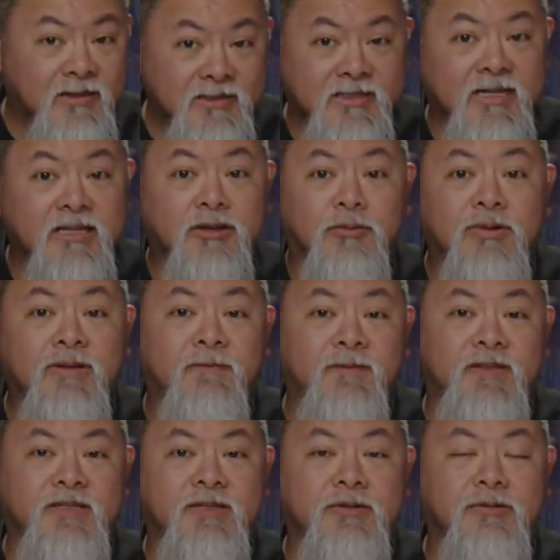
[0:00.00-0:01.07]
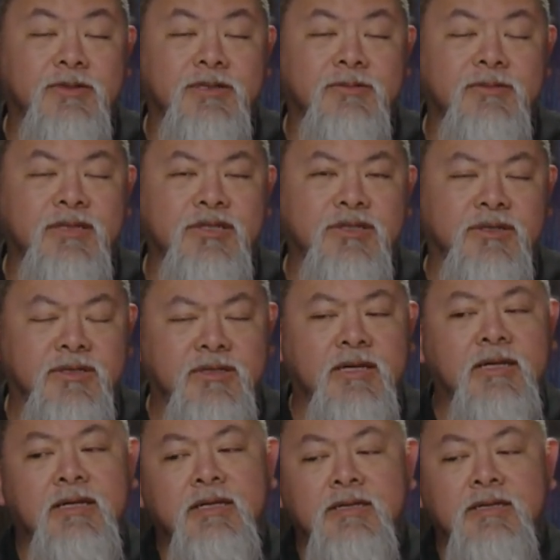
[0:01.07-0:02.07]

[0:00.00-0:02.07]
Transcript: let's say, 3 physical switches.